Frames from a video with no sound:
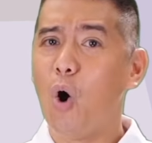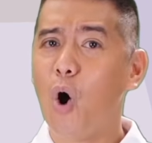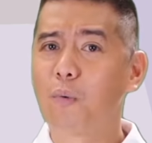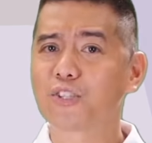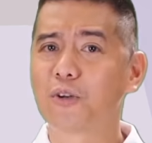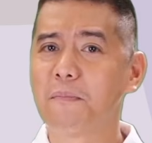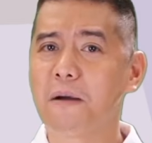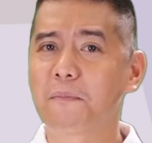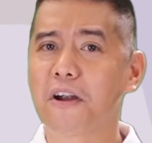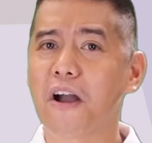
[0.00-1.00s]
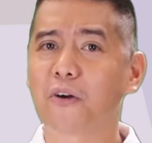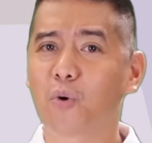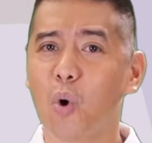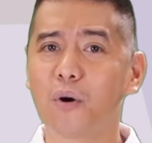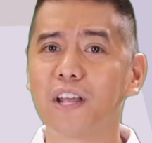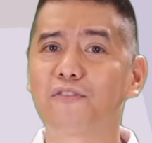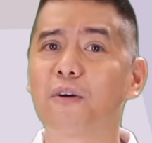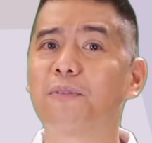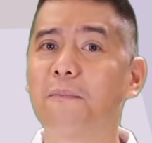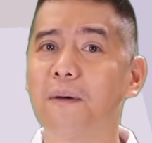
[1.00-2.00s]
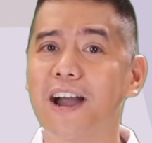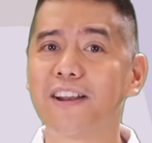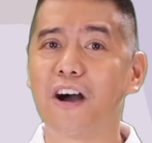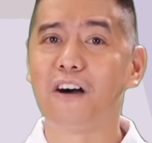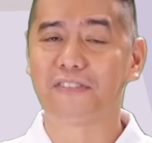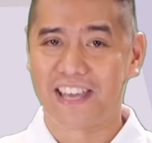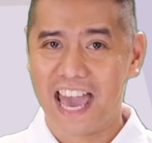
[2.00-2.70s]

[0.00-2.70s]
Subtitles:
Always remember, according from the mind of the